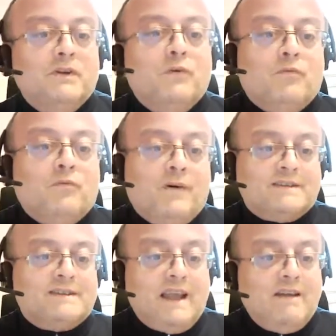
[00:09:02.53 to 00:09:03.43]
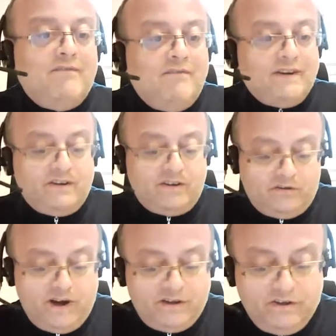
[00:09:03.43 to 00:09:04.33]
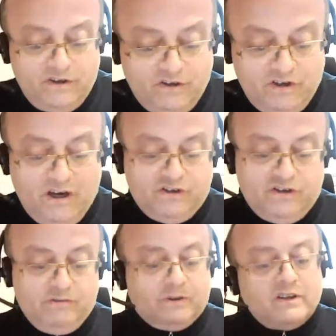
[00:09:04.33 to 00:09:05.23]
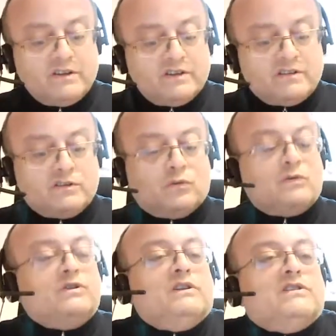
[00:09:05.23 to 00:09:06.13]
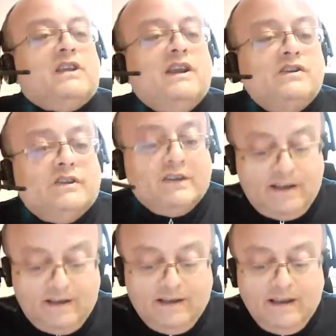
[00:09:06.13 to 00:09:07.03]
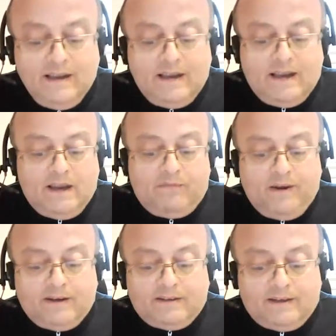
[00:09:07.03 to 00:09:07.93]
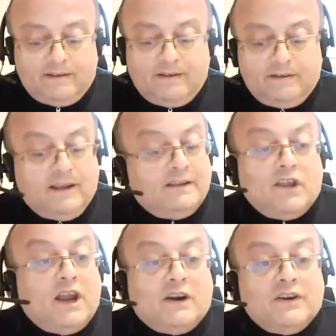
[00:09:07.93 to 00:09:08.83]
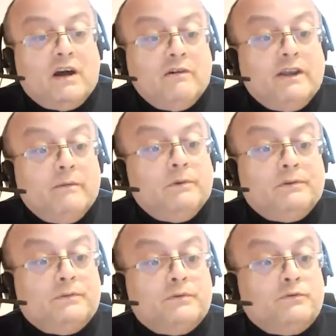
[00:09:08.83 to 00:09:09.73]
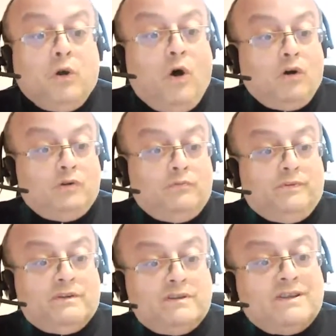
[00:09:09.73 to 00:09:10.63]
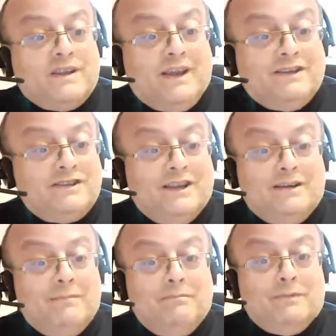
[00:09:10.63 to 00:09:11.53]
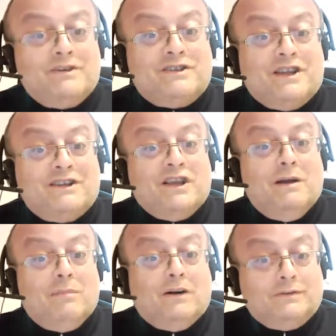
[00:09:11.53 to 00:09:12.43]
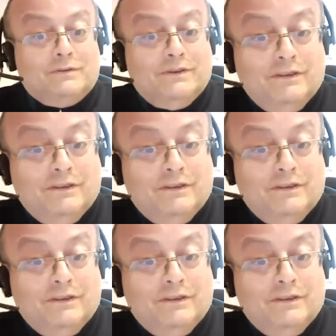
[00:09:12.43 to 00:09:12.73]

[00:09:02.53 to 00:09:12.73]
was a very great achievement. This is the socialization effect, and they are now able to talk with states, their member states, about